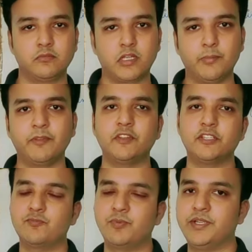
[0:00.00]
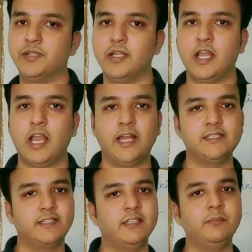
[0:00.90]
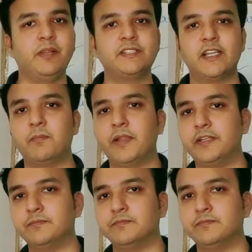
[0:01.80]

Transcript: coming with a speed and suddenly brakes are applied.